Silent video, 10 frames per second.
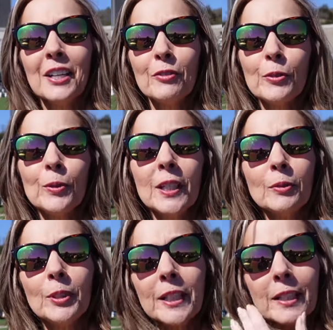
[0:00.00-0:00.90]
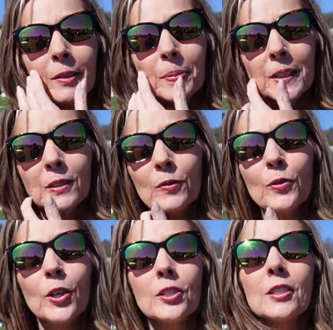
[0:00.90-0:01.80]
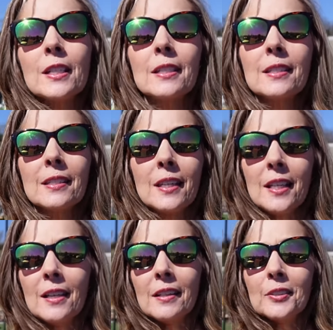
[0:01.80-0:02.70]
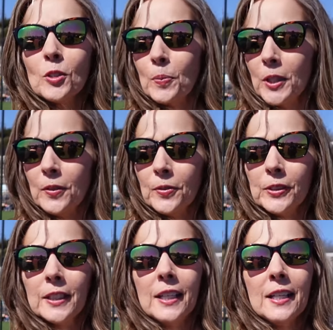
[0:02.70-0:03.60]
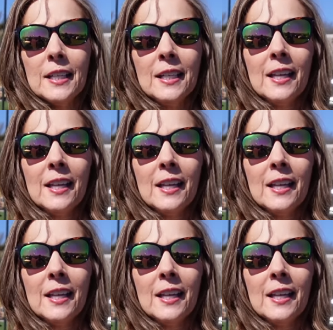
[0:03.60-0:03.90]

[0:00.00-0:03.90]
Hi everyone, we're here in Pigeon Forge, Tennessee on this beautiful day